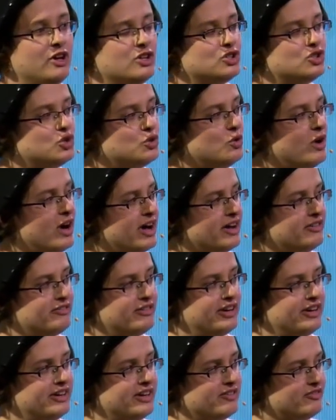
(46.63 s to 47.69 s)

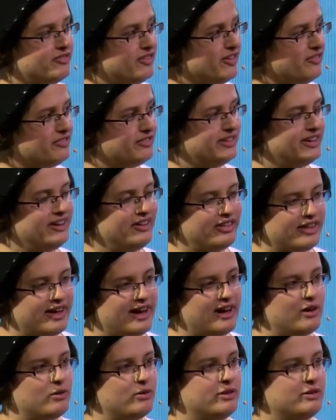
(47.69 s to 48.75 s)

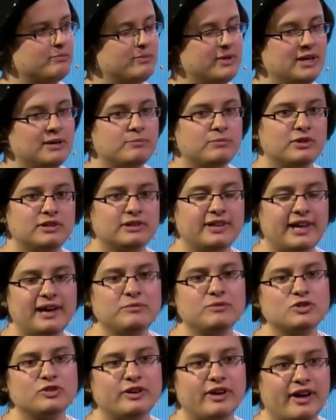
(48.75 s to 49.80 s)
250,000 people came
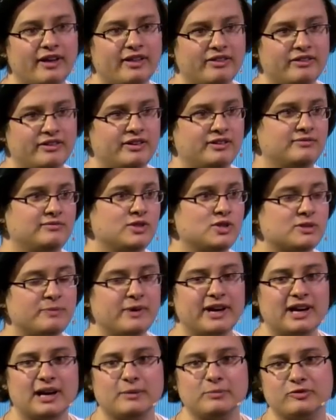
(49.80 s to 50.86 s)
together to
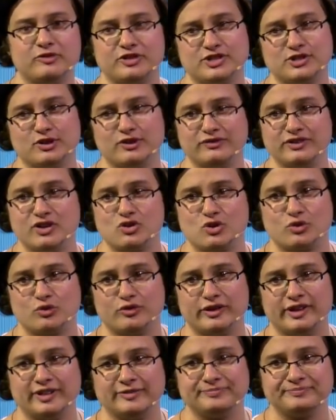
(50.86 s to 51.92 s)
speak up for Soviet
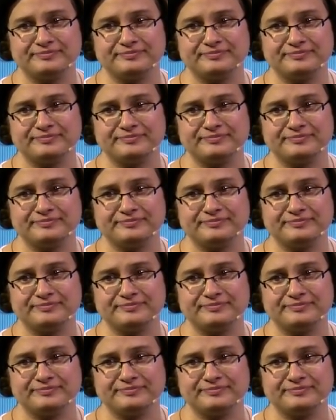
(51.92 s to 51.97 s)
Jewry.